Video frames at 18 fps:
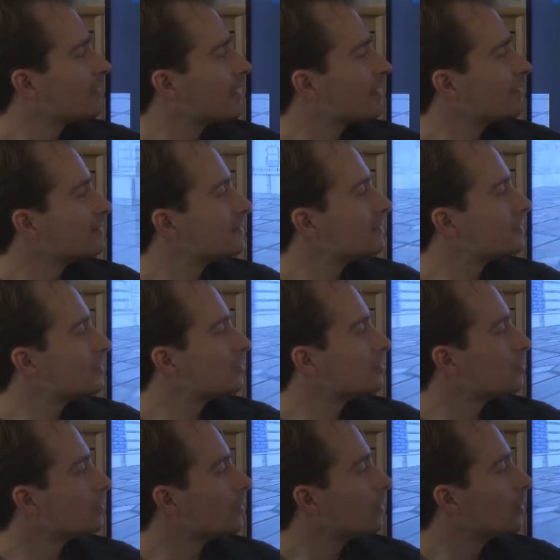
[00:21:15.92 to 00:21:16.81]
against
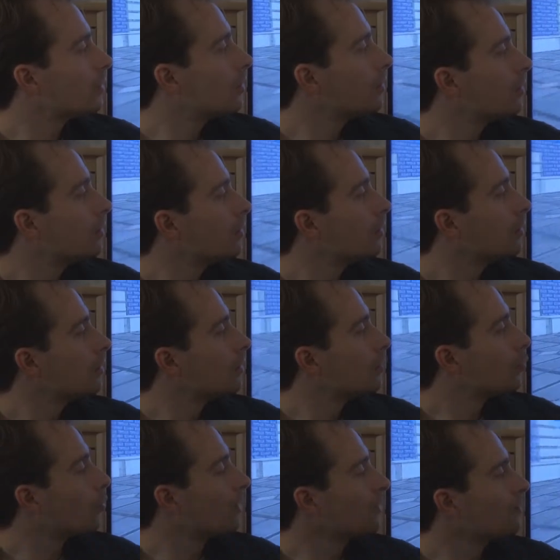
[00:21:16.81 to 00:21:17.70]
you
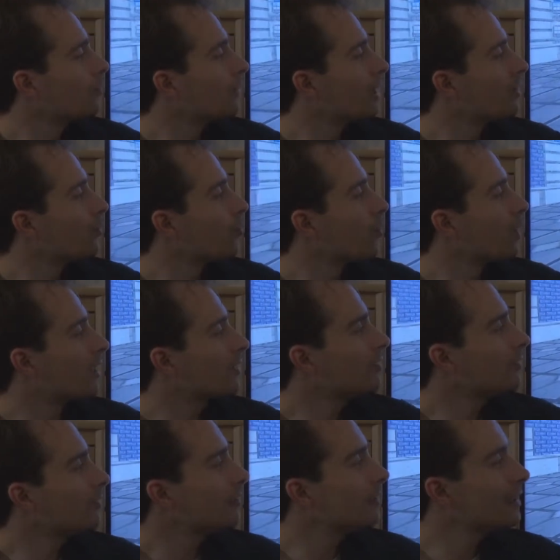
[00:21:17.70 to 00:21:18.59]
one by
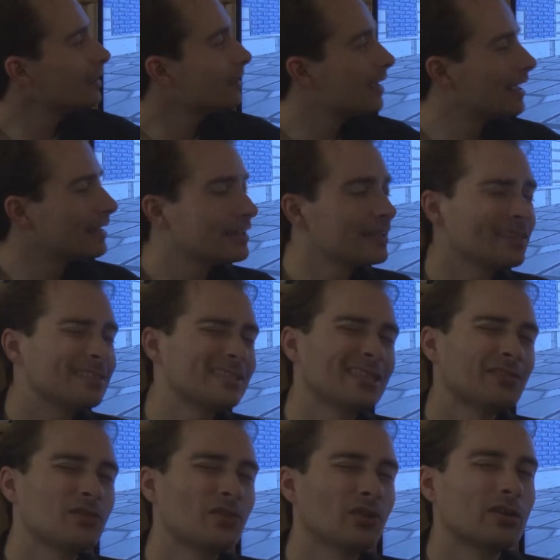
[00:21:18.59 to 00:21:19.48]
one, at
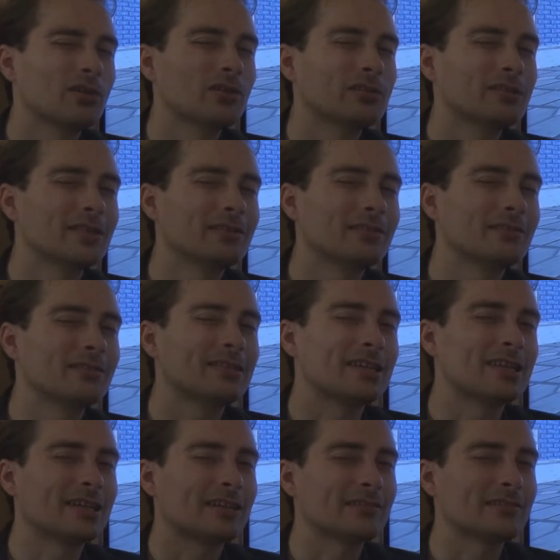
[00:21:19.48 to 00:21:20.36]
least if you are not in
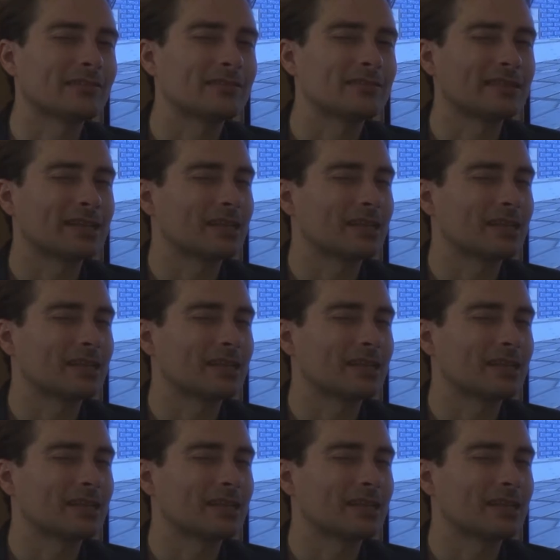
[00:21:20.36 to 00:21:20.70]
their